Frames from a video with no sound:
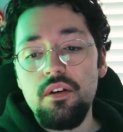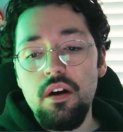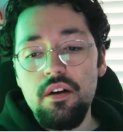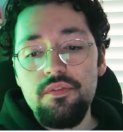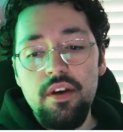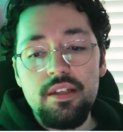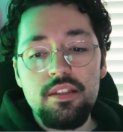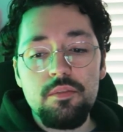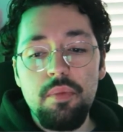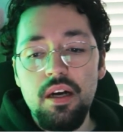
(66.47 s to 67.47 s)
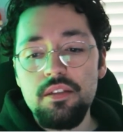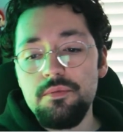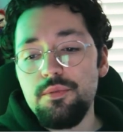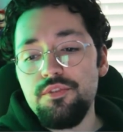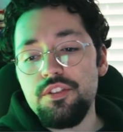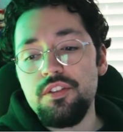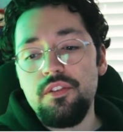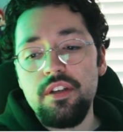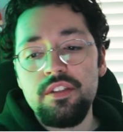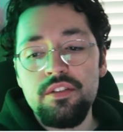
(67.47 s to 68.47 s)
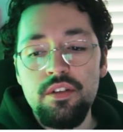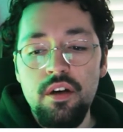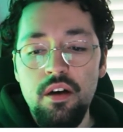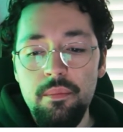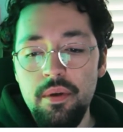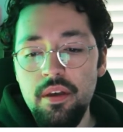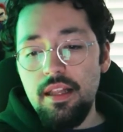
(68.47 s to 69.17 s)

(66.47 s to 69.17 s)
artifacts as possible for generations to come.